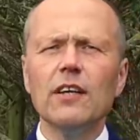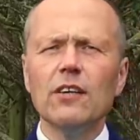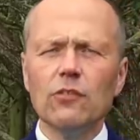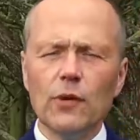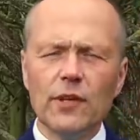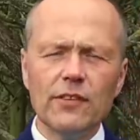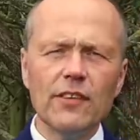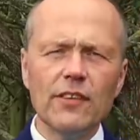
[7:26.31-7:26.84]

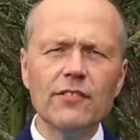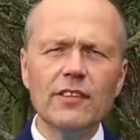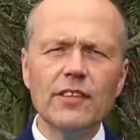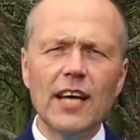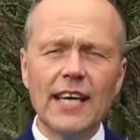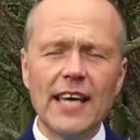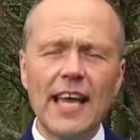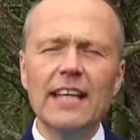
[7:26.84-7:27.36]
so it doesn't,
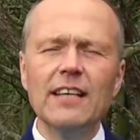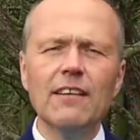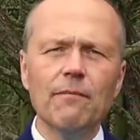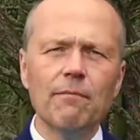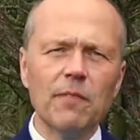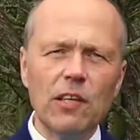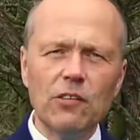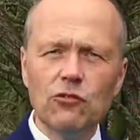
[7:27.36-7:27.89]
again,
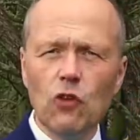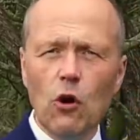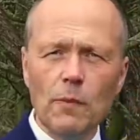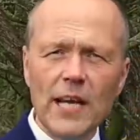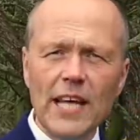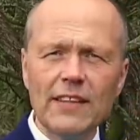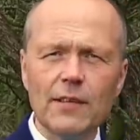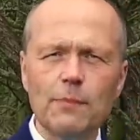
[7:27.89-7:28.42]

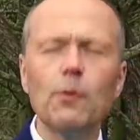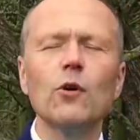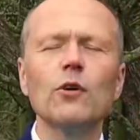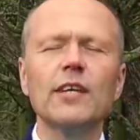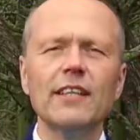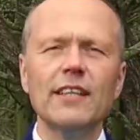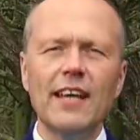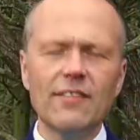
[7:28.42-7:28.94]
dominate the pocket.